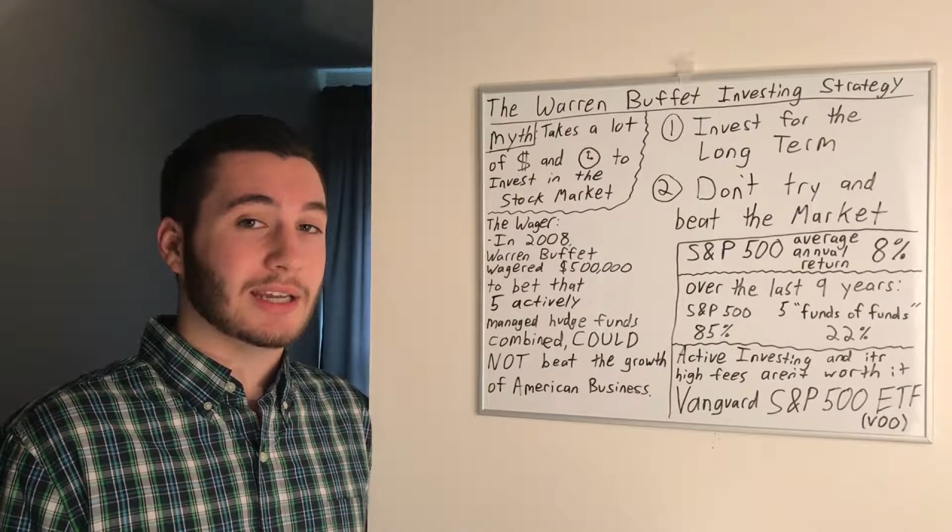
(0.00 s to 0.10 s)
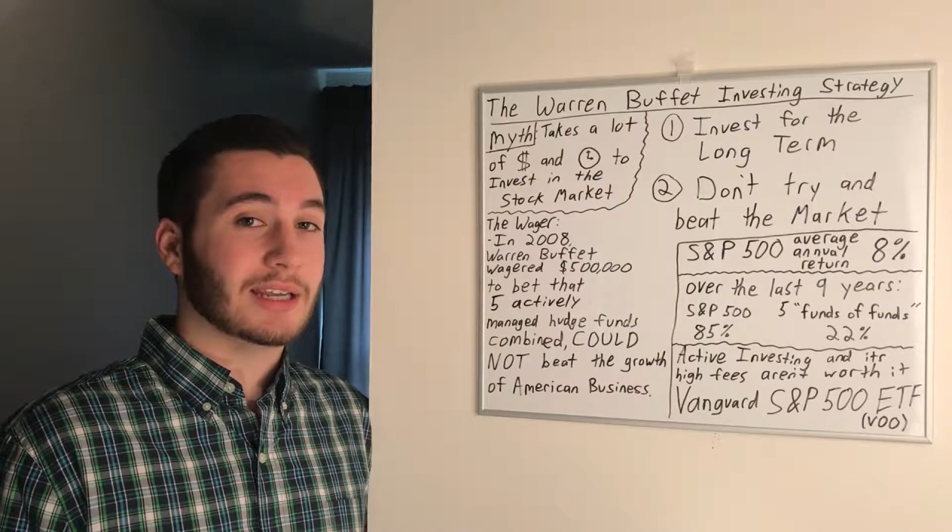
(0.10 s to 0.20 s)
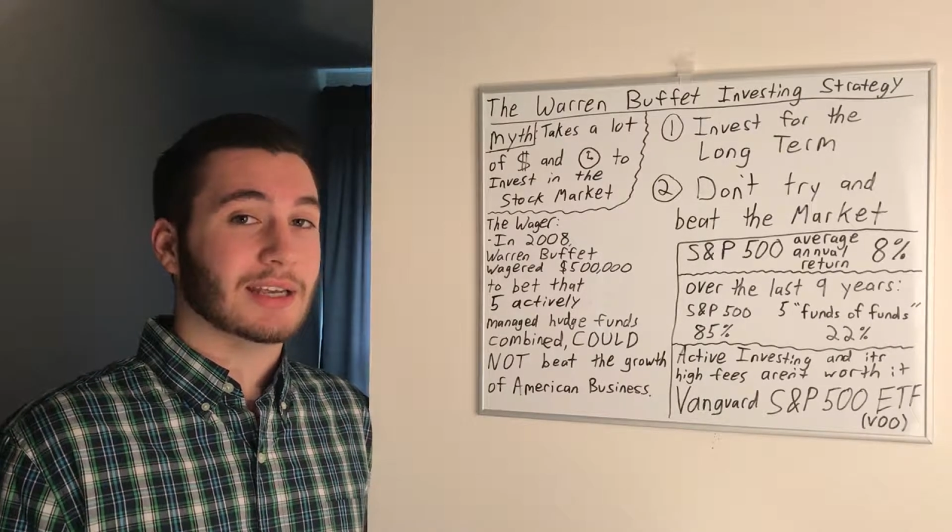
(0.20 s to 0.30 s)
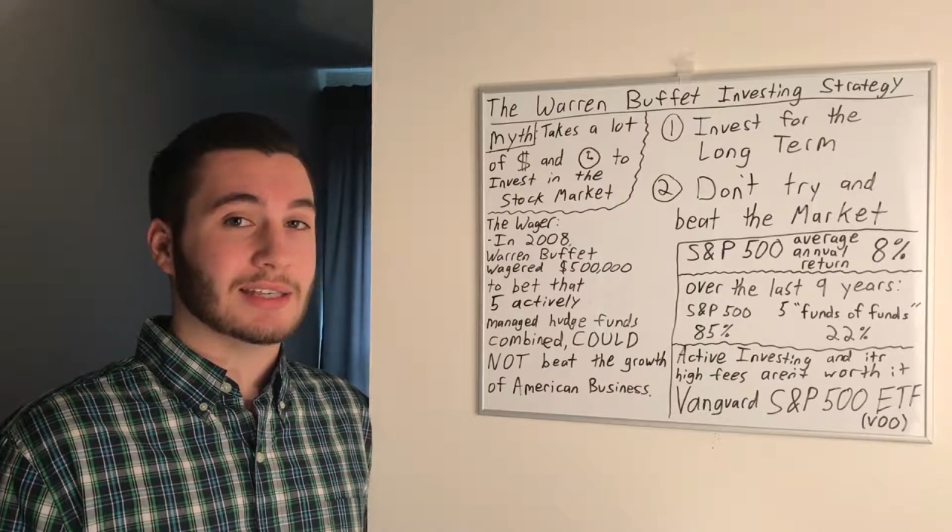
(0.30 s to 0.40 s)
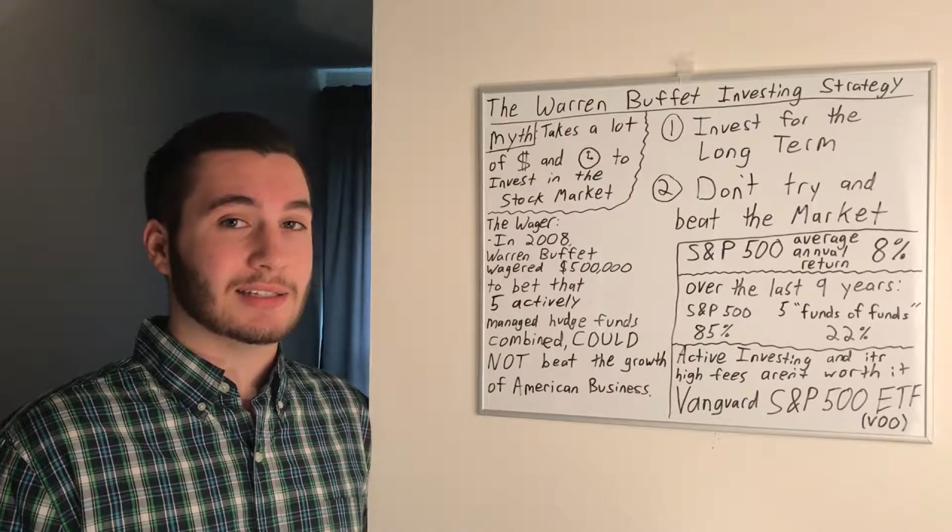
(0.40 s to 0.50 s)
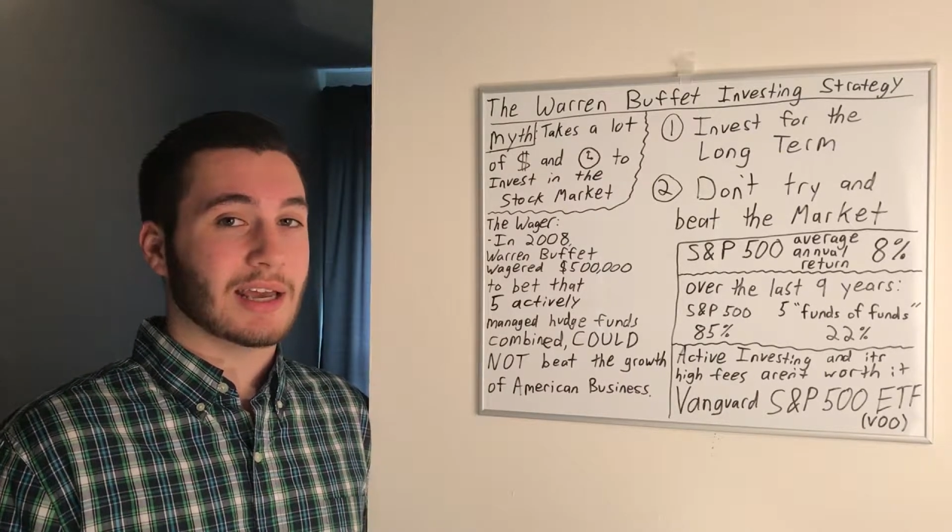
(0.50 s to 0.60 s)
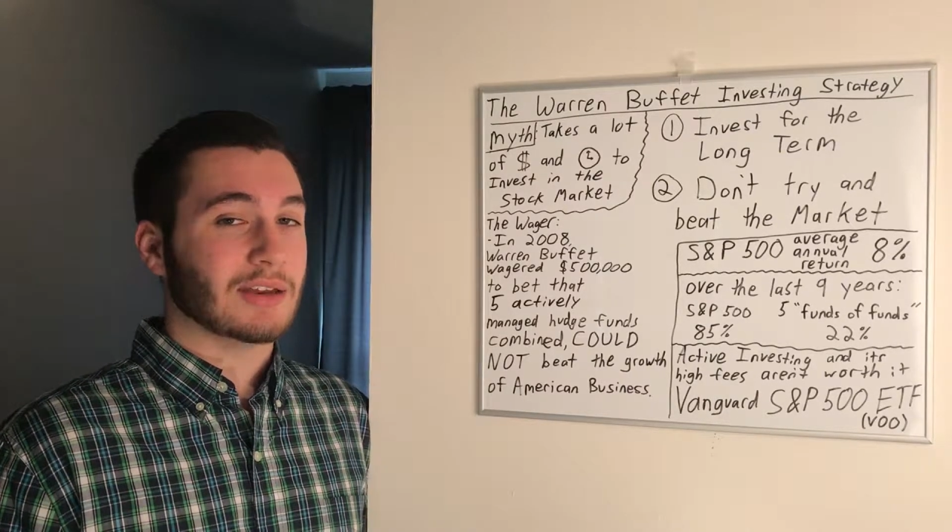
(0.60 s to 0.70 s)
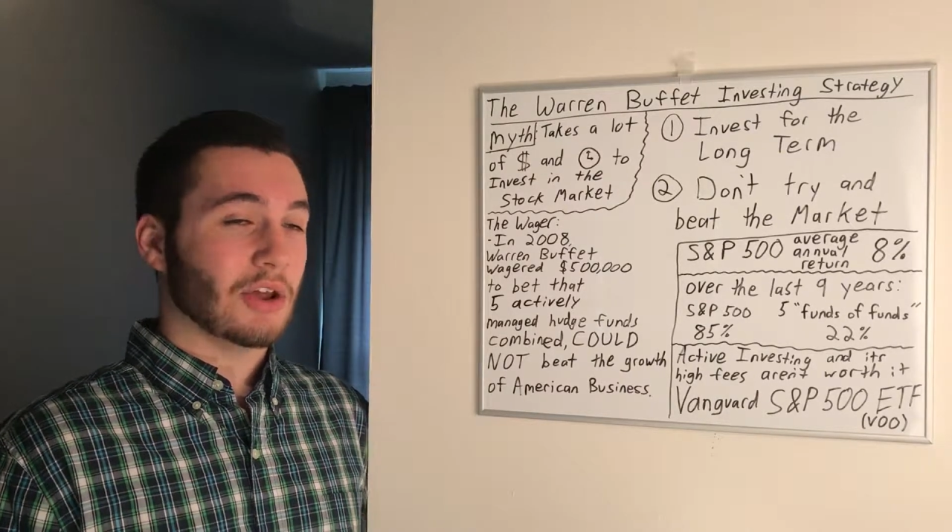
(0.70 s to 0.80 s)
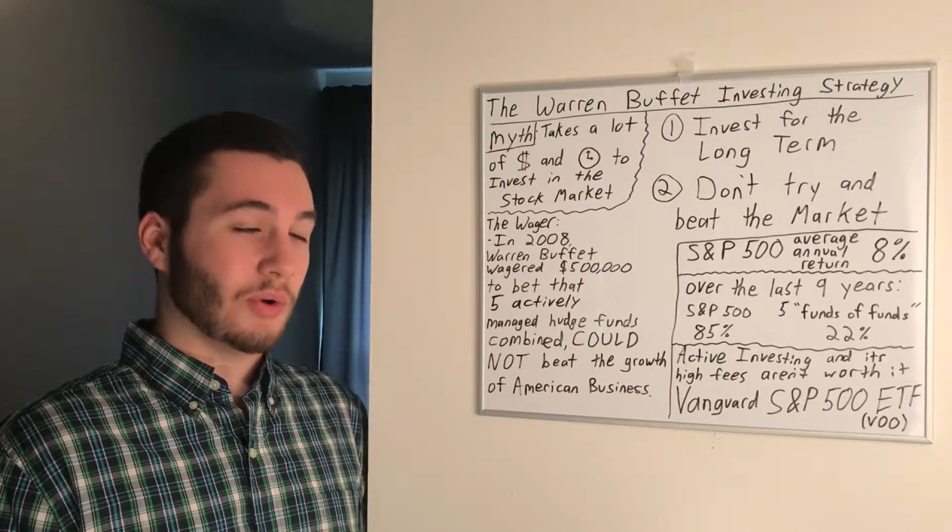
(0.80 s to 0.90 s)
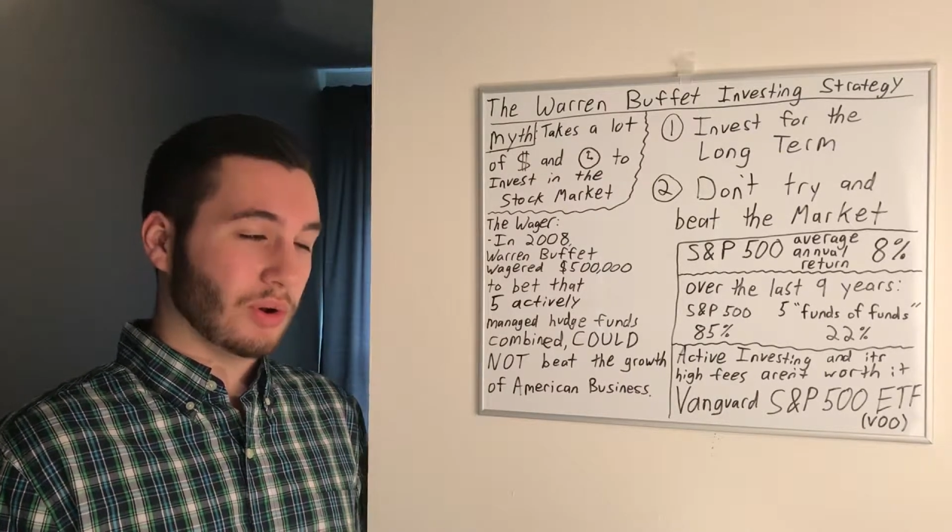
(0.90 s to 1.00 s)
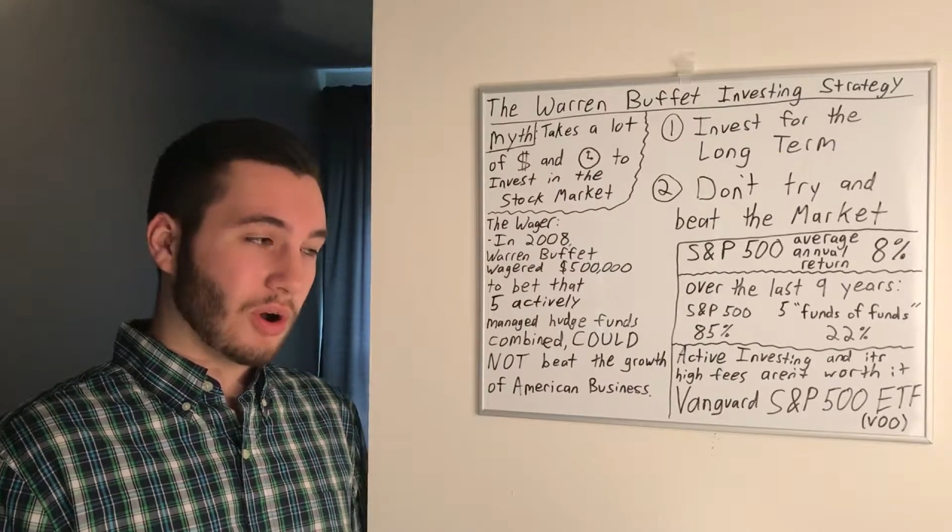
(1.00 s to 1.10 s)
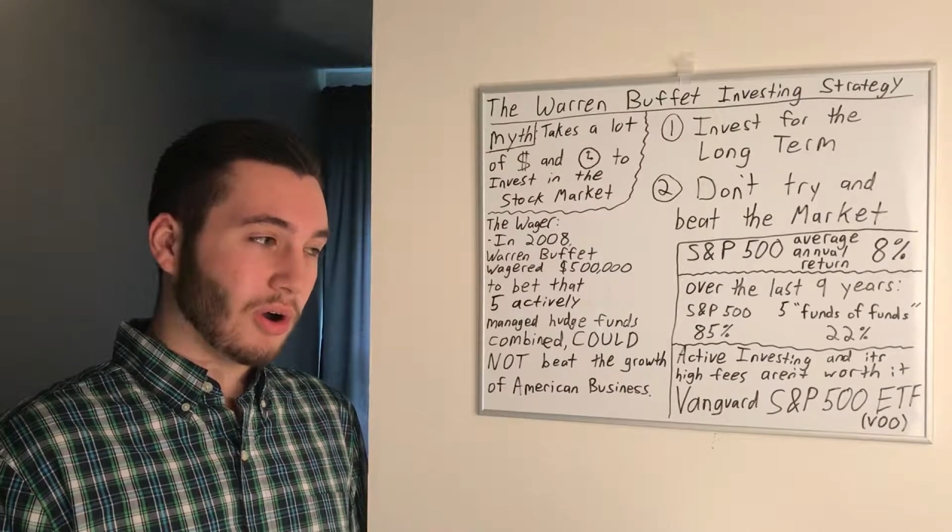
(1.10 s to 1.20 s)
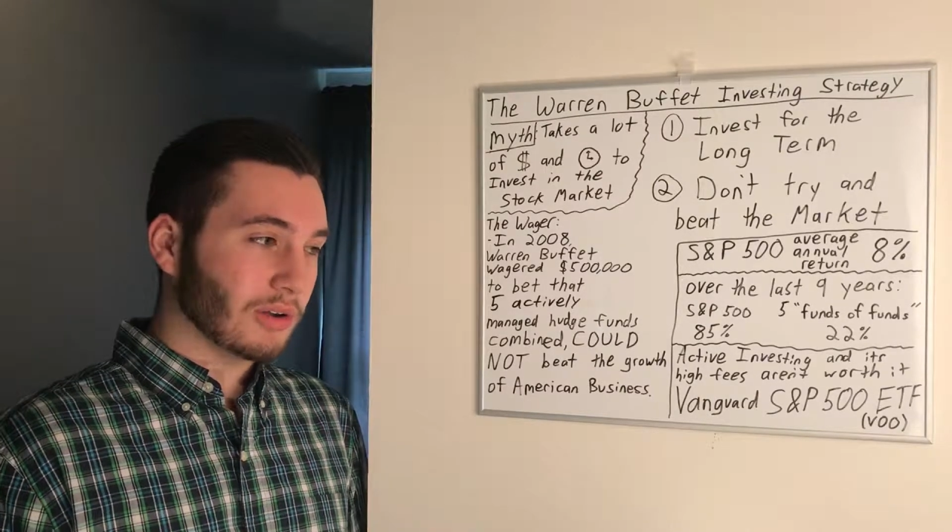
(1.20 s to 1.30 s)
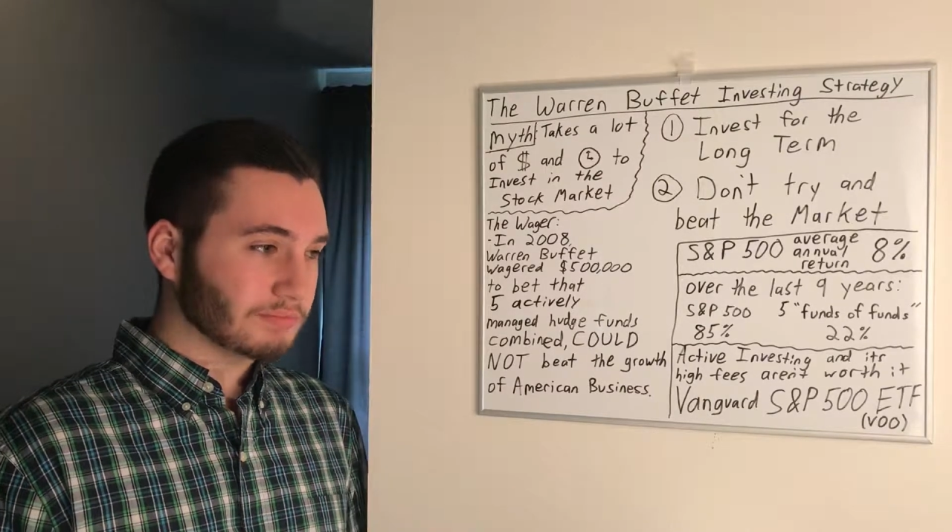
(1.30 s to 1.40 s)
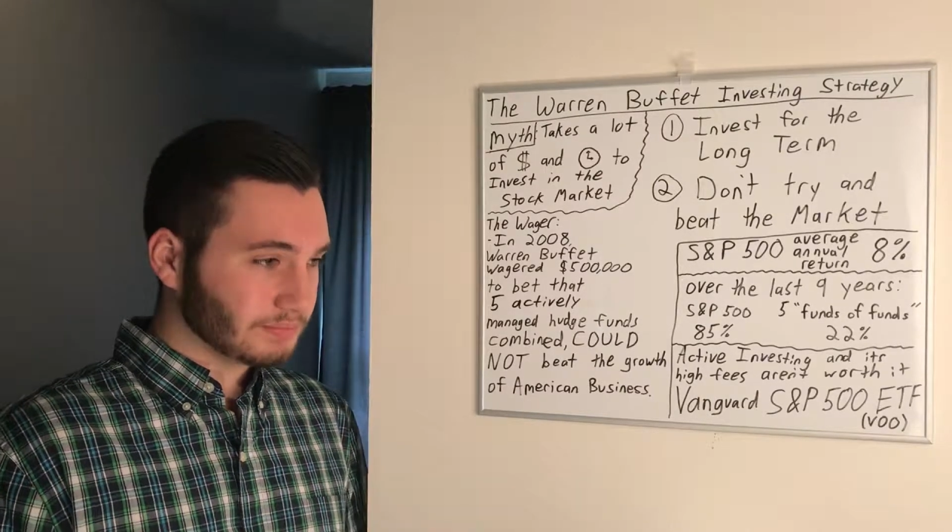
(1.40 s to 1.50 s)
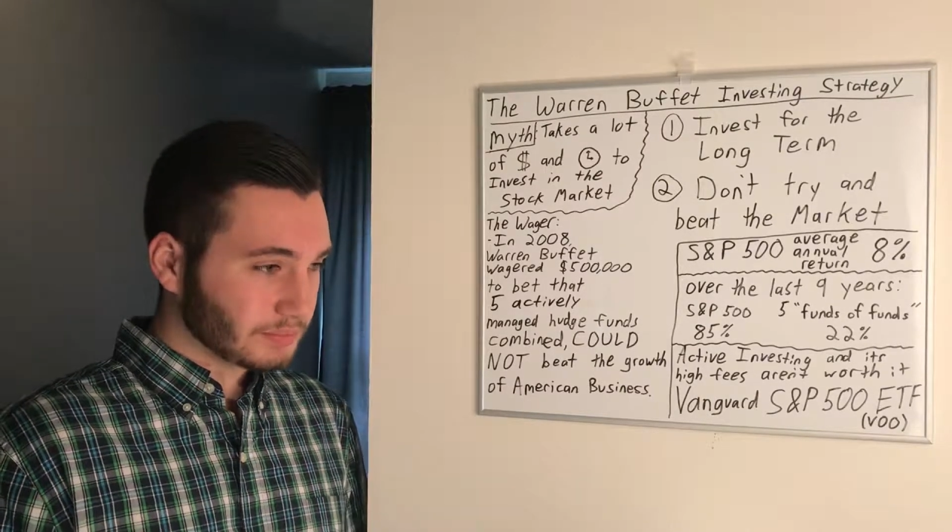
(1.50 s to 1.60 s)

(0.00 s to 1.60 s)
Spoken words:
he is a know-it-all.